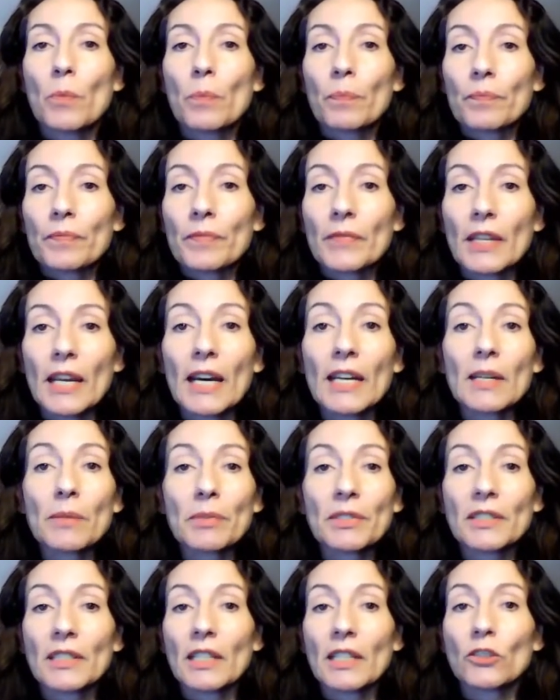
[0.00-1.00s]
the Arab
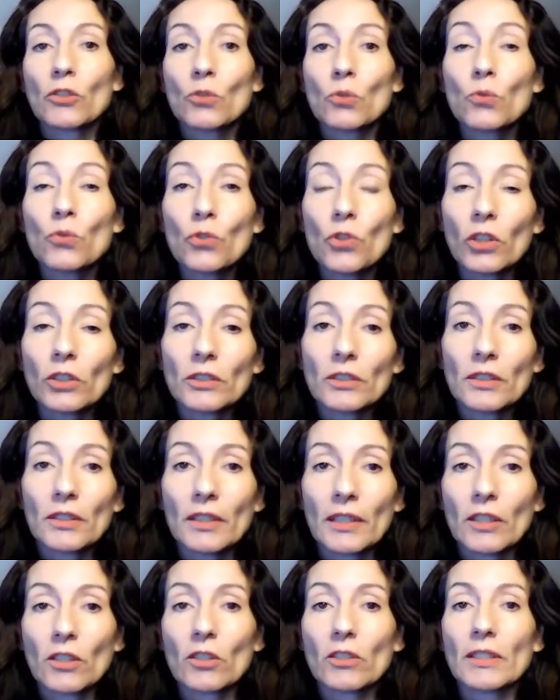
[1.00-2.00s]
states do not
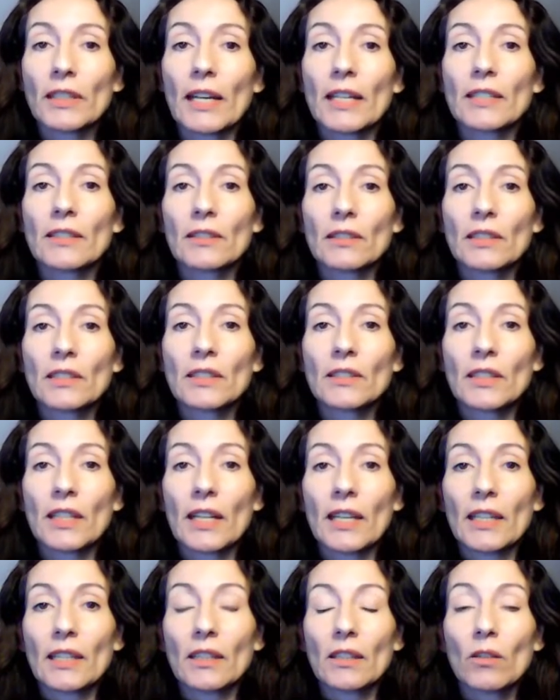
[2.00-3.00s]
recognize
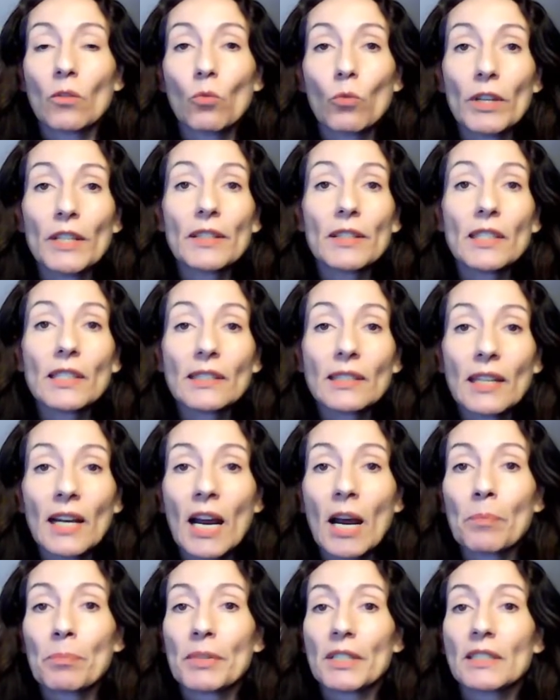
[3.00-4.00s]
Israel. When this
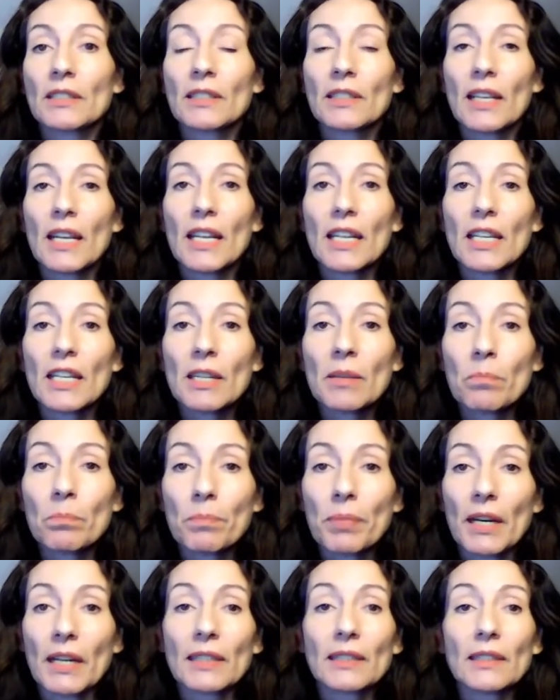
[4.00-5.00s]
happens, the
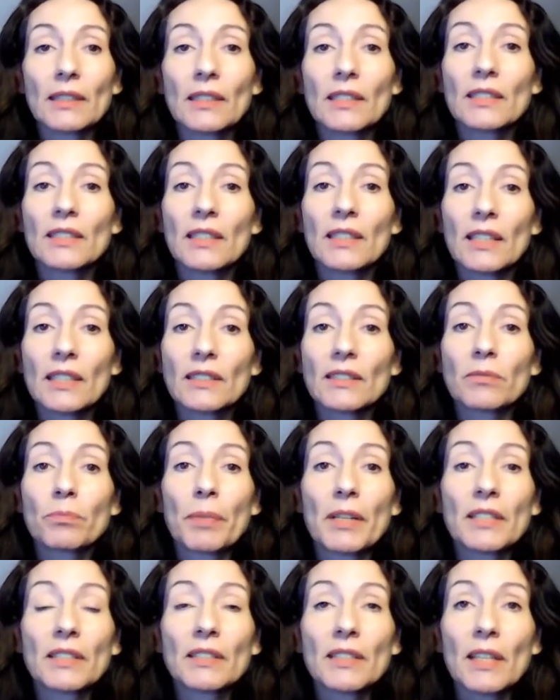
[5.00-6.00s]
impact is less
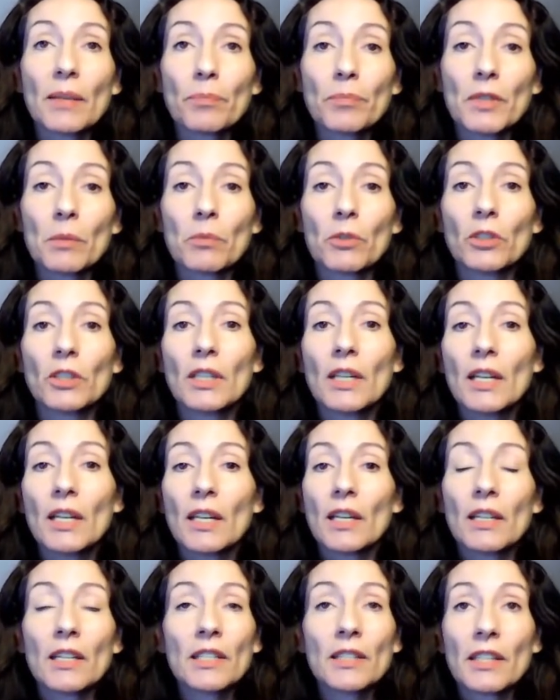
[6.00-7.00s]
perceptible
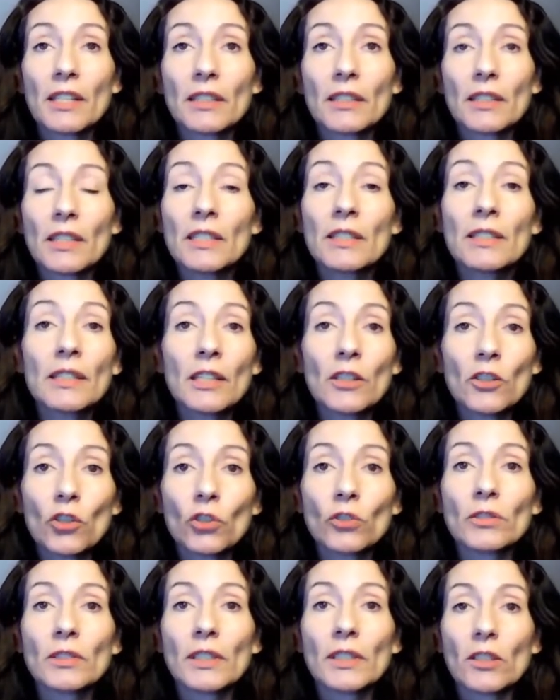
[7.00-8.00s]
in the
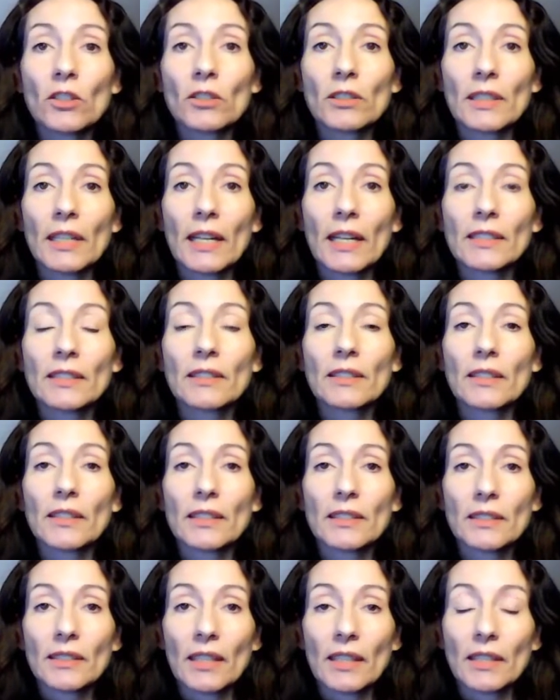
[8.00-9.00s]
non-recognized
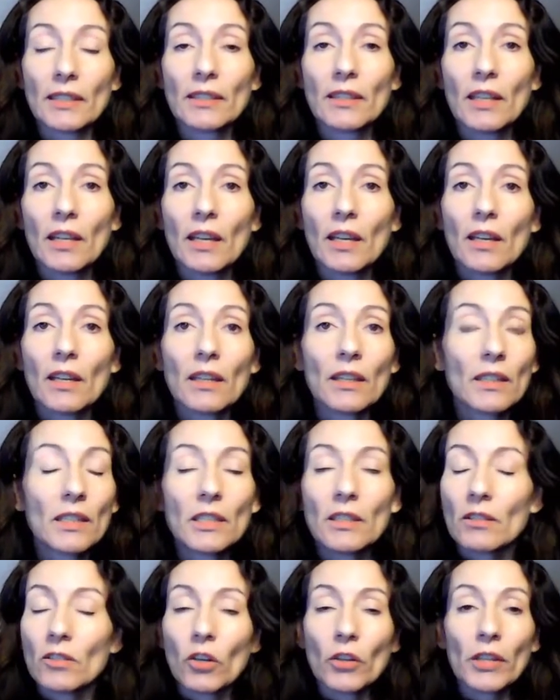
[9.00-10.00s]
state.
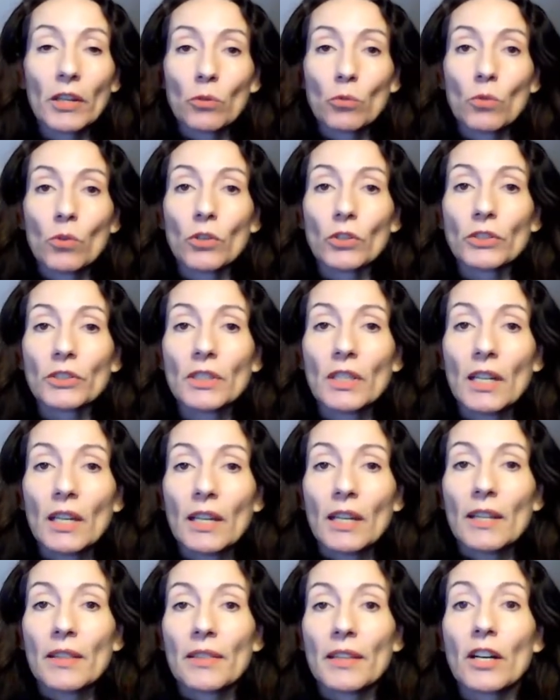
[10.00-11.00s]
In other words,
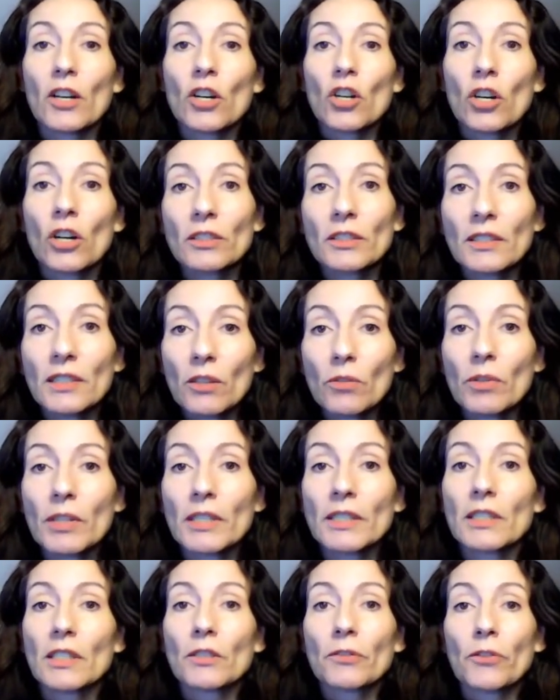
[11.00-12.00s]
the
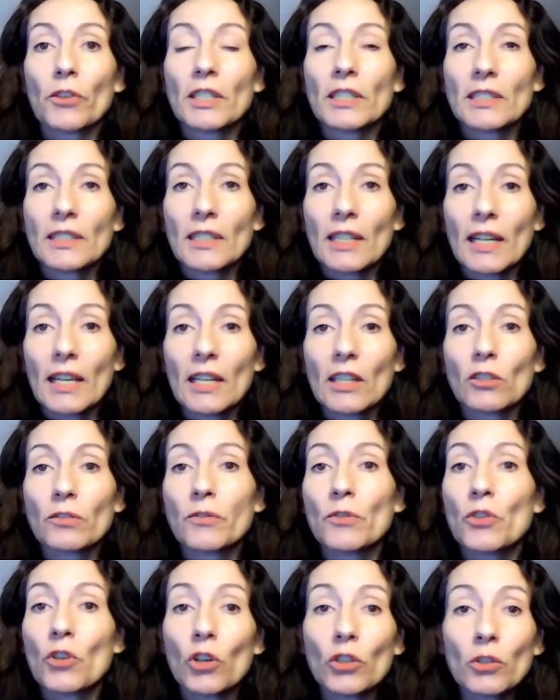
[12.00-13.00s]
consequences for Israel of
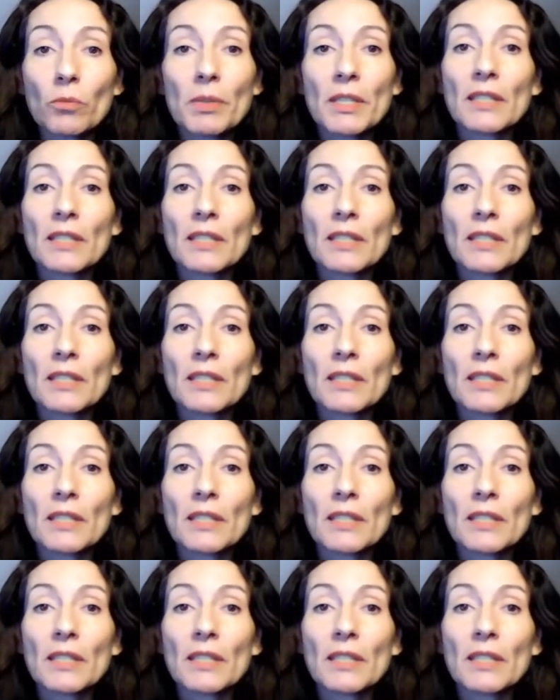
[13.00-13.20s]
not being